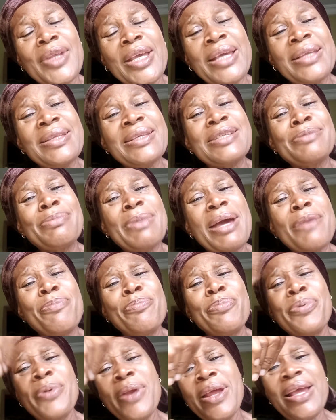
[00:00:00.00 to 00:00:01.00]
It is my
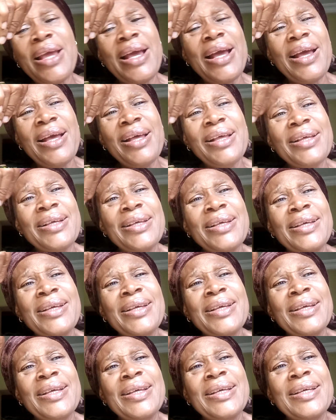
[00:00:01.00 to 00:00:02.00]
prayer
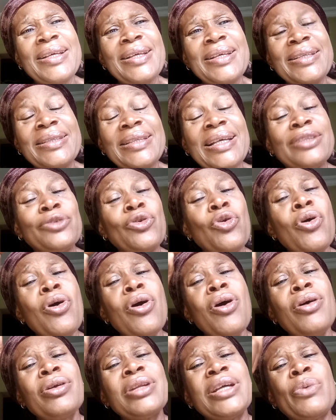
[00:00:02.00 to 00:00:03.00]
that
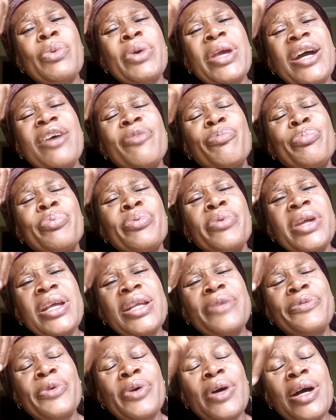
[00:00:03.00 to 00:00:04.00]
all that we have
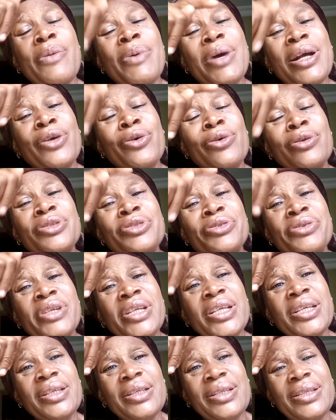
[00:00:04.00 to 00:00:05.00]
prayed for our
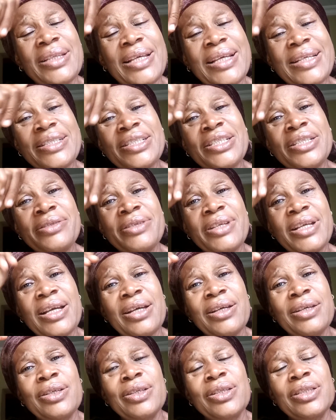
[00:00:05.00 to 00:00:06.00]
country,
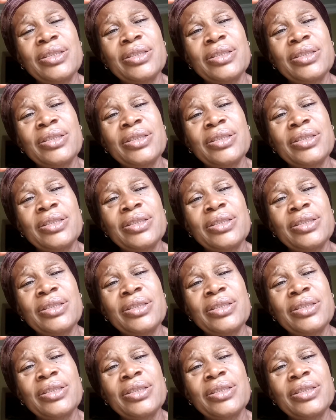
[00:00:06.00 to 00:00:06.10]
Nigeria,